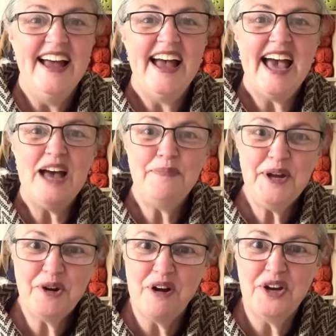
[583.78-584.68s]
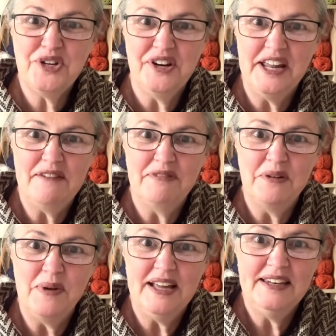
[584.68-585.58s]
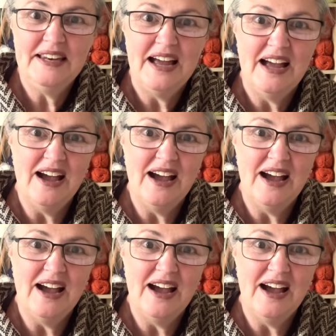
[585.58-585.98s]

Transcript: Happy crocheting, everyone.